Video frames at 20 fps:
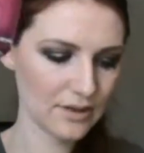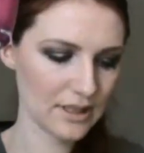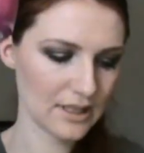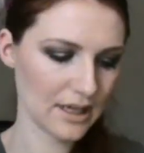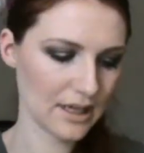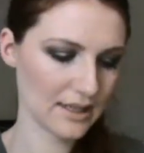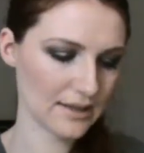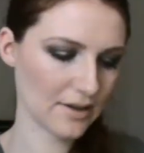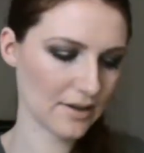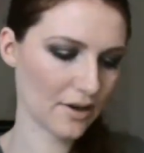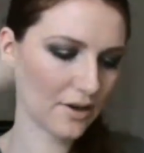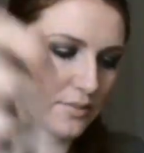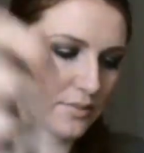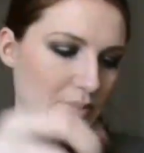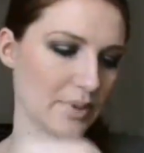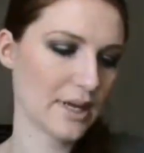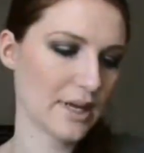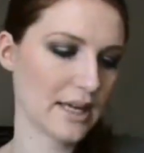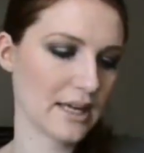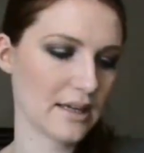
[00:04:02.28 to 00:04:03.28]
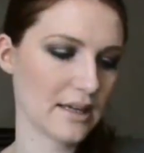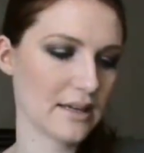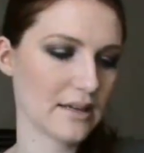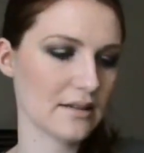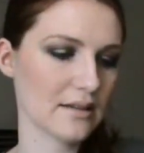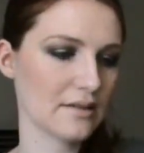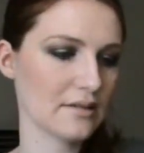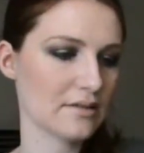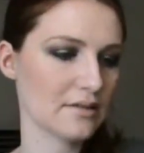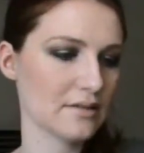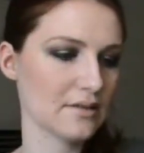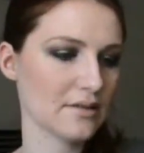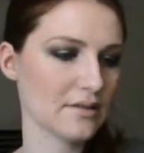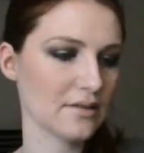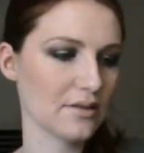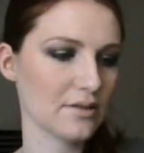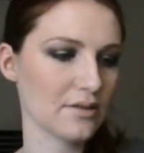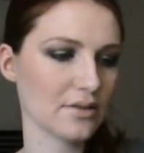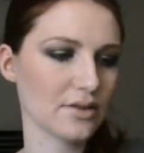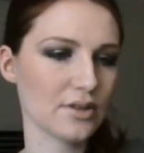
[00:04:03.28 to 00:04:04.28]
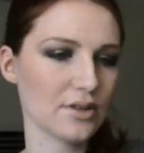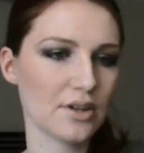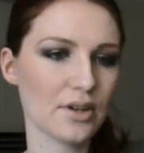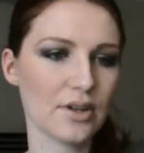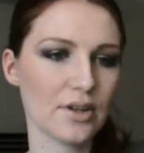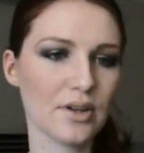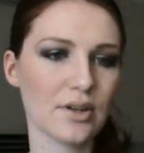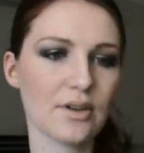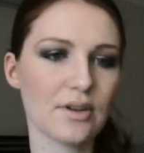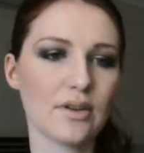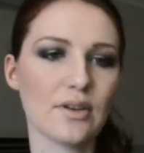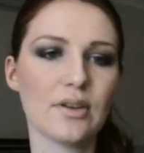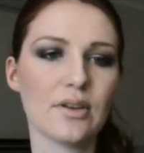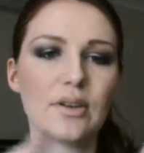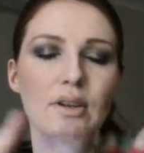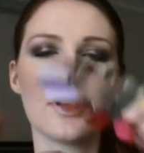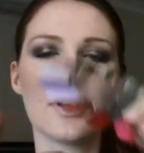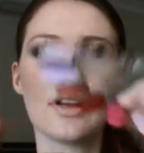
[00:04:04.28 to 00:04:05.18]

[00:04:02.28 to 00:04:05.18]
really nice hot pink. So I'll show you.